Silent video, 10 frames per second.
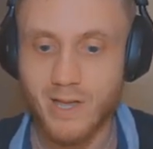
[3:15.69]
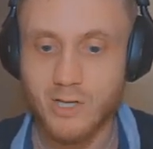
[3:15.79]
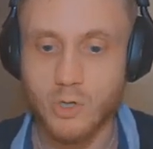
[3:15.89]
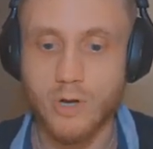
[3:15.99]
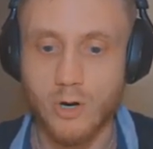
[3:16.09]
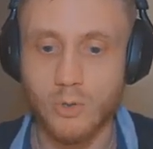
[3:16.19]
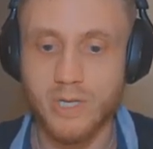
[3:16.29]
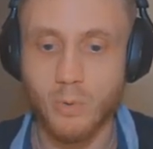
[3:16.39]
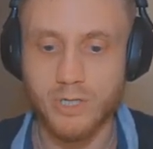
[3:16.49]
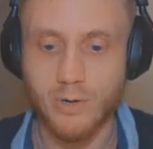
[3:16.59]
So not only
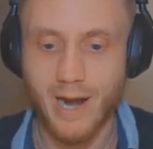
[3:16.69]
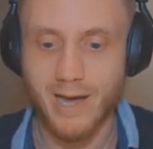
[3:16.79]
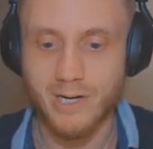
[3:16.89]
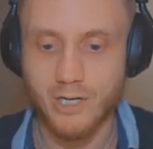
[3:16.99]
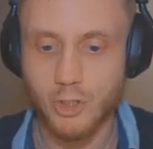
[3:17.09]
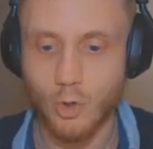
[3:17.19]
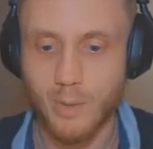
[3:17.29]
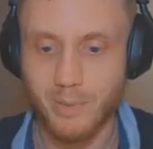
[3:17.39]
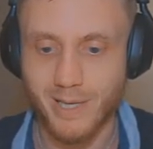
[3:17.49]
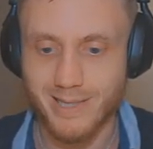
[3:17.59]
will your ad show
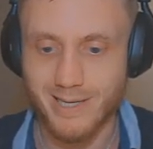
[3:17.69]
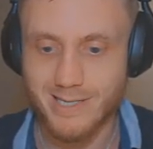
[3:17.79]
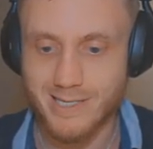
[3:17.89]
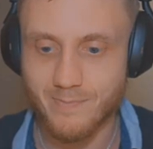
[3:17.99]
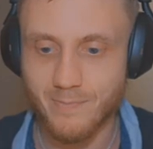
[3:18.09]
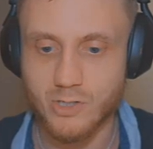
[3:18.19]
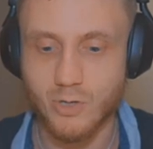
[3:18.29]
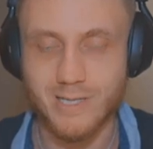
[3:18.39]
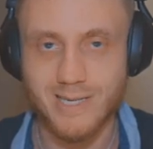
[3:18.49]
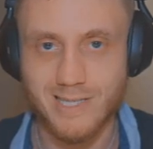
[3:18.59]
up like this, so
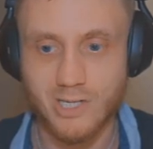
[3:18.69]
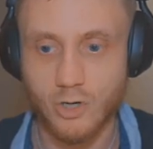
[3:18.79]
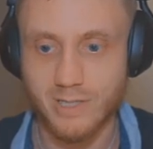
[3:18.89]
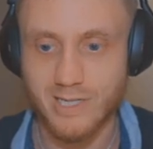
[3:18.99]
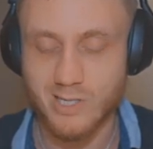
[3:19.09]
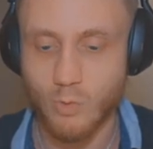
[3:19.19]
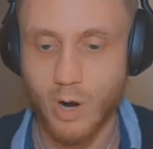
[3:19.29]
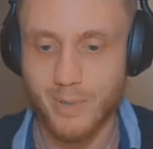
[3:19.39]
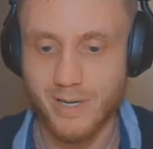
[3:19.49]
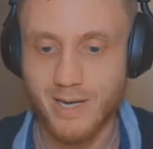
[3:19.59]
you can see it's currently
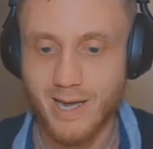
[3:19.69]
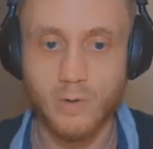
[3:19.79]
swapping,